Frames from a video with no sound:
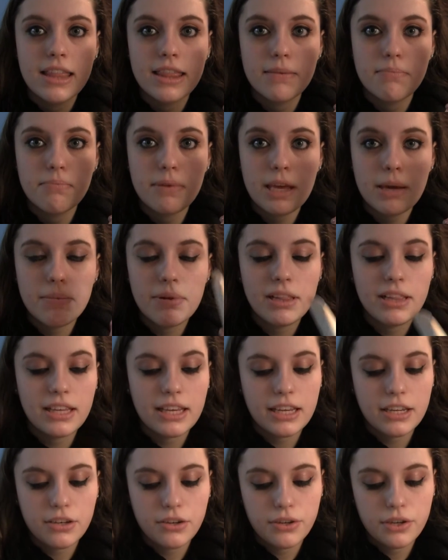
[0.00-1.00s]
the
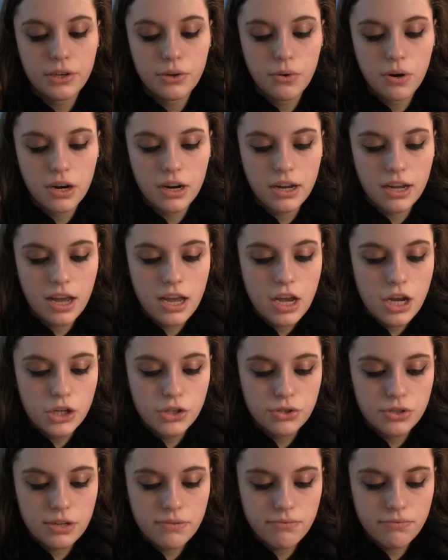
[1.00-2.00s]
Maybelline New York
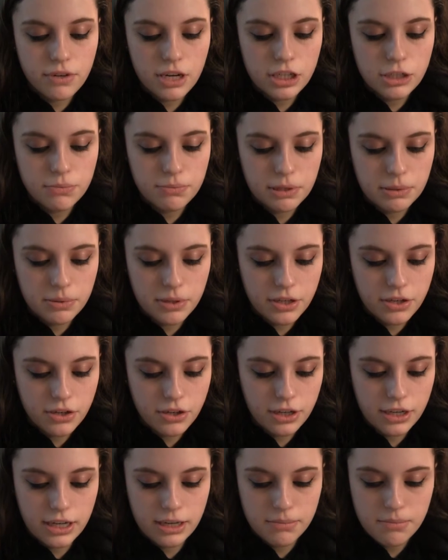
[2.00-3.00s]
Dream Fresh BB
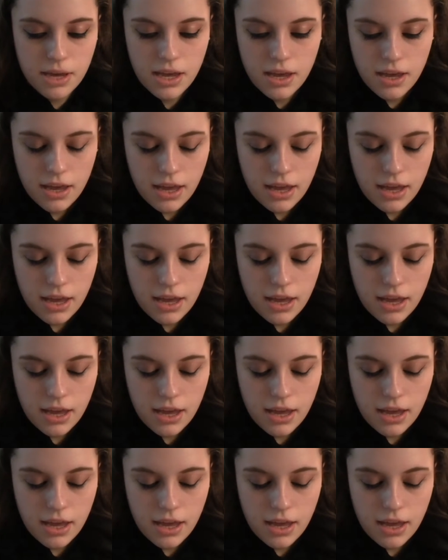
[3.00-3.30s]
cream,